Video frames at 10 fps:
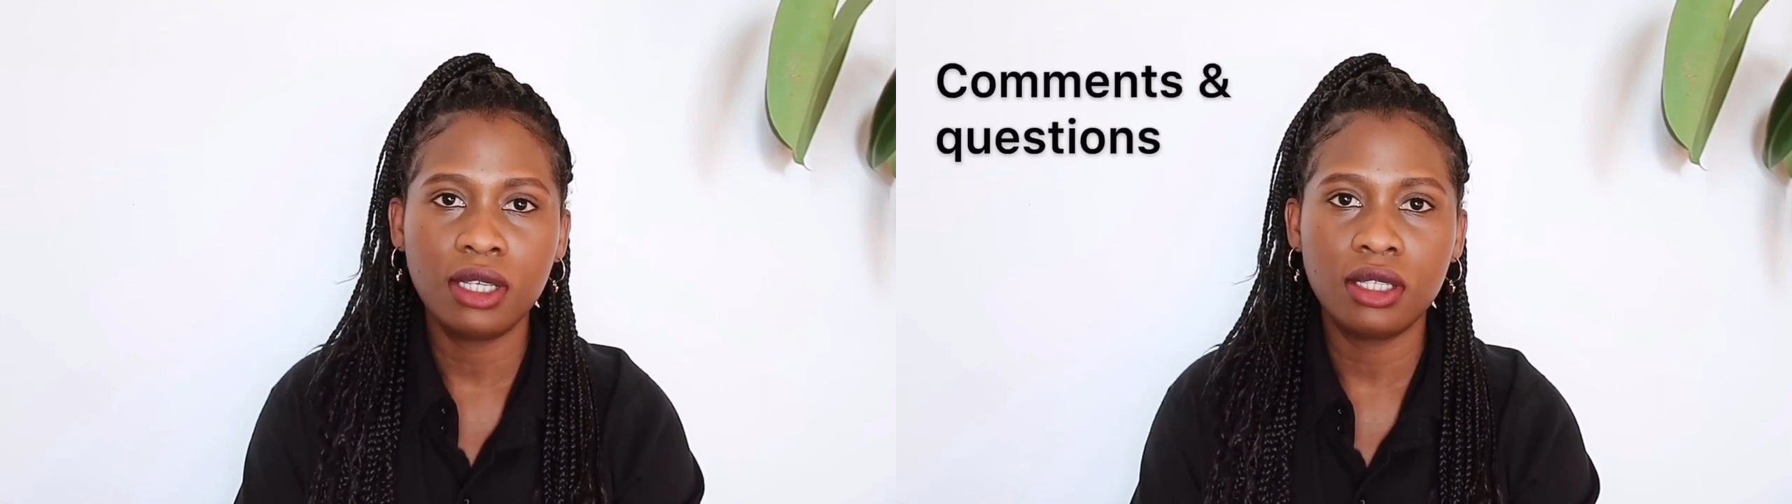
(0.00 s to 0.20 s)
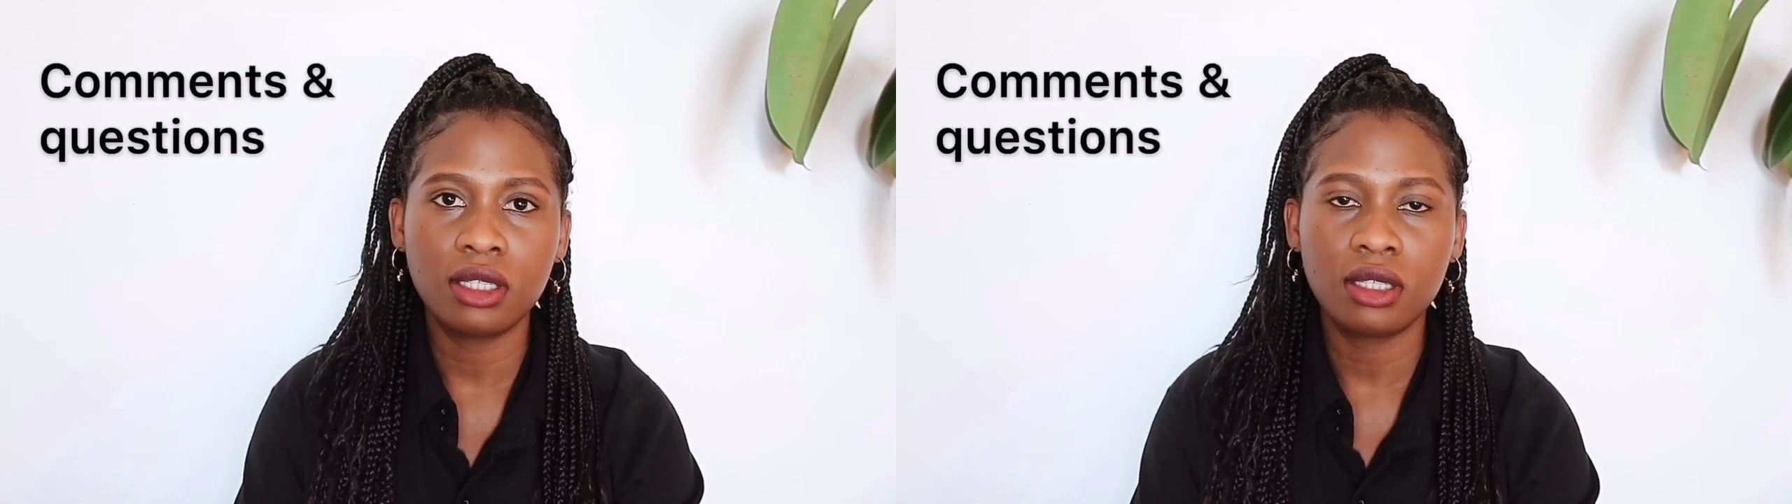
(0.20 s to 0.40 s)

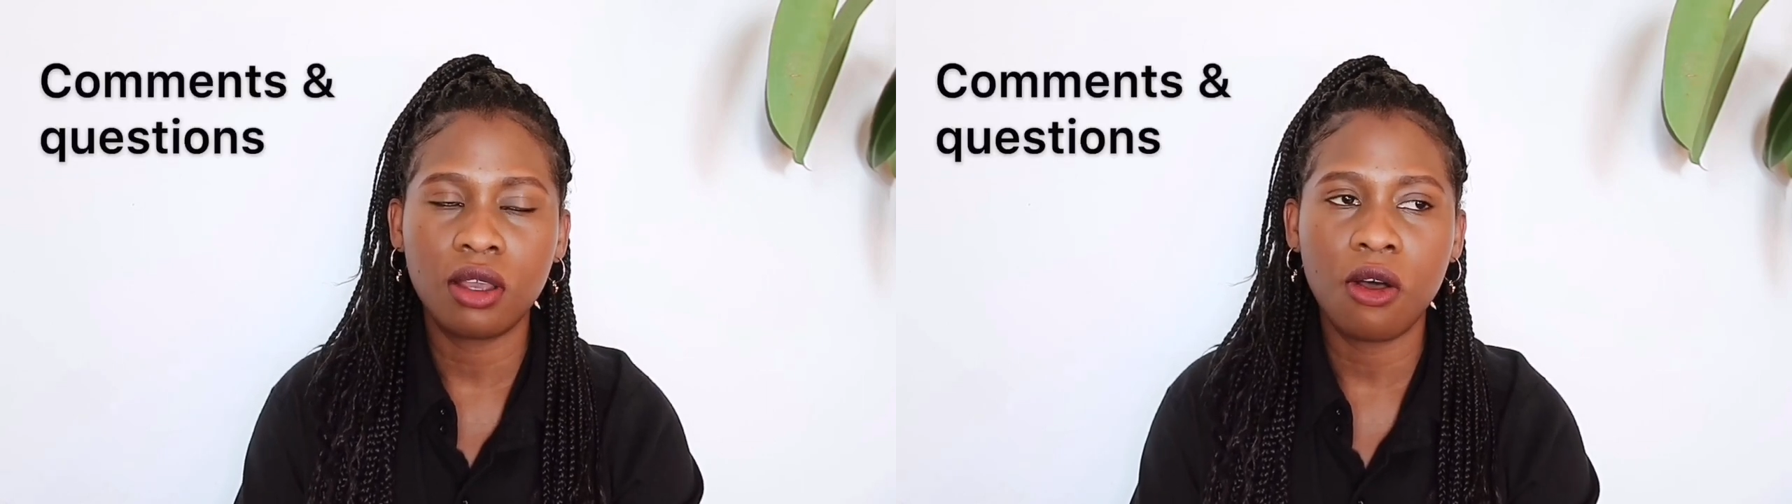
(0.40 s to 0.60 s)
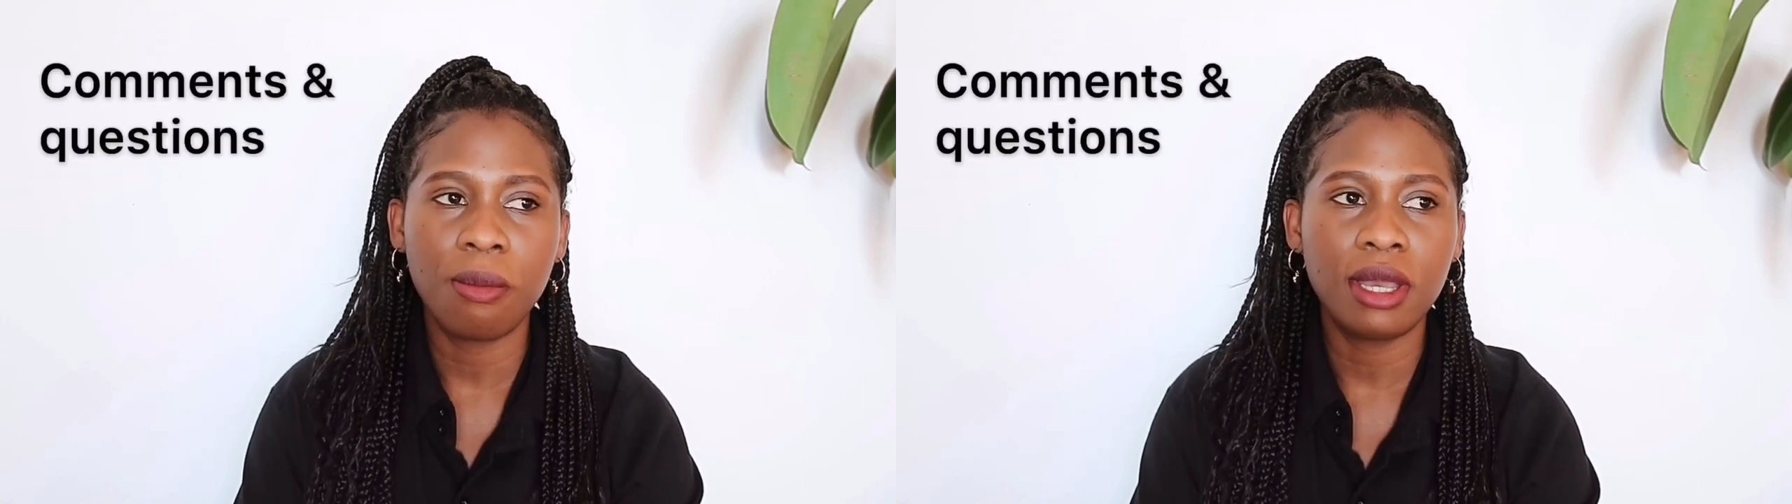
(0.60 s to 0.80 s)
is
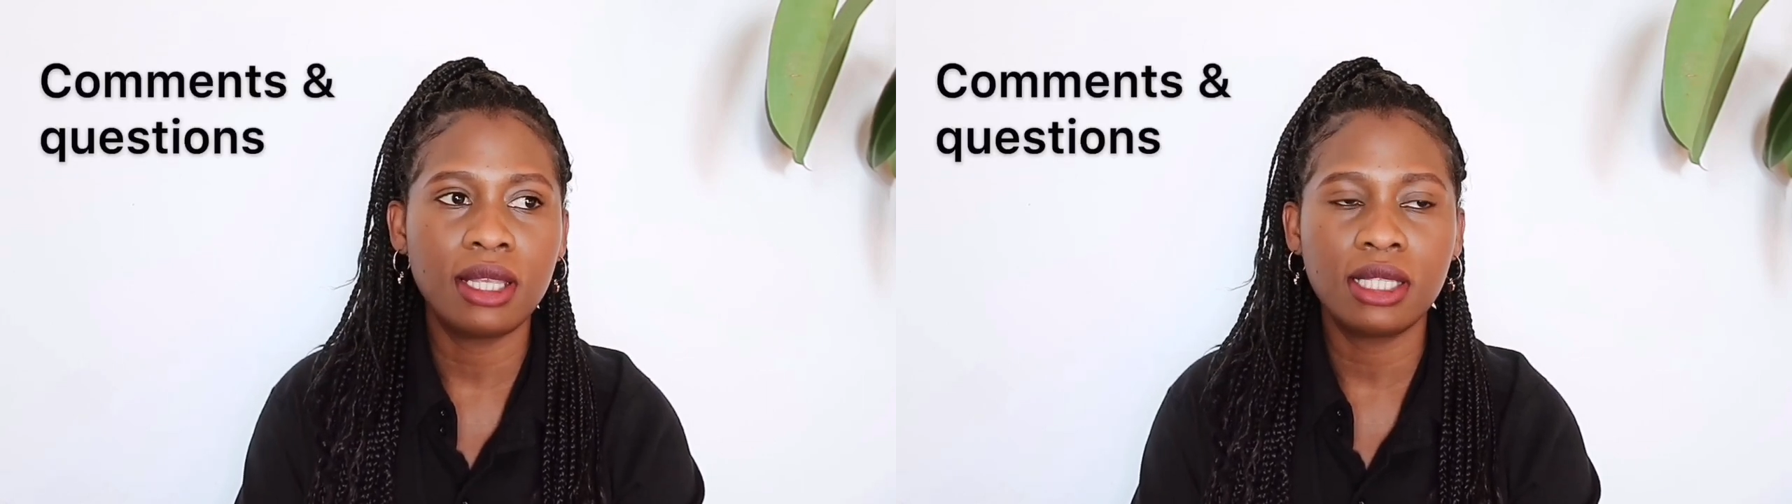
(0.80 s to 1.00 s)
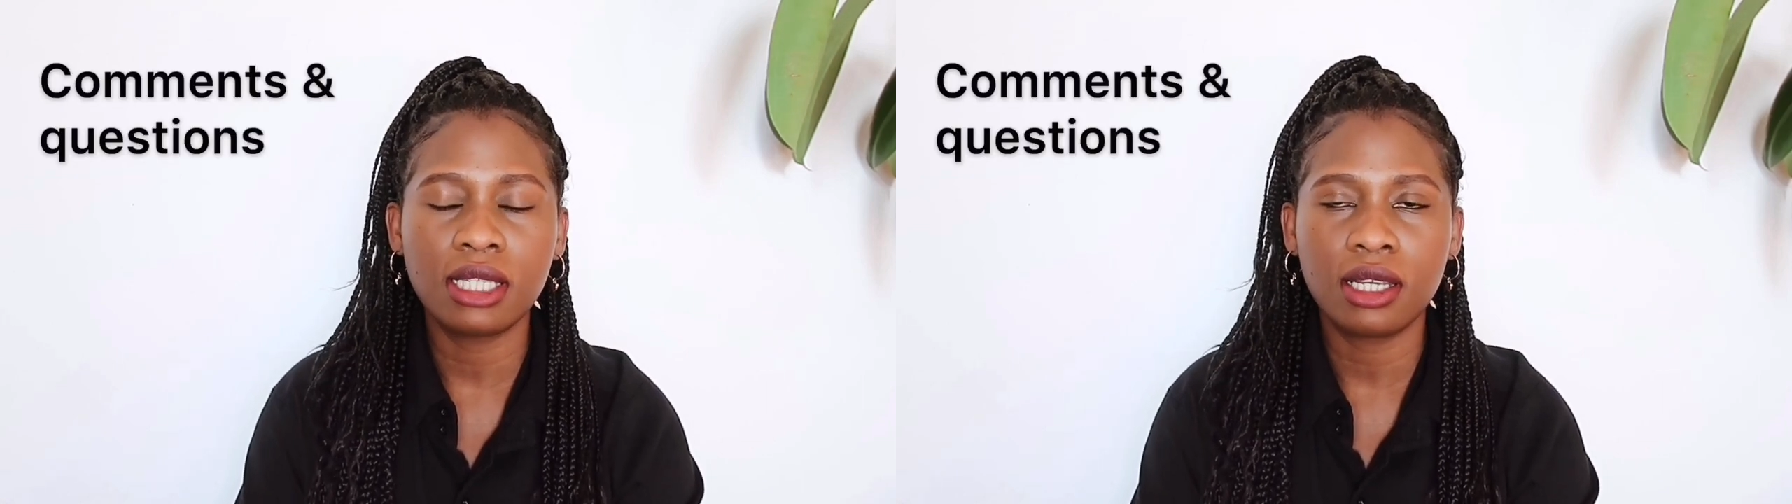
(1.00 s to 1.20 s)
comments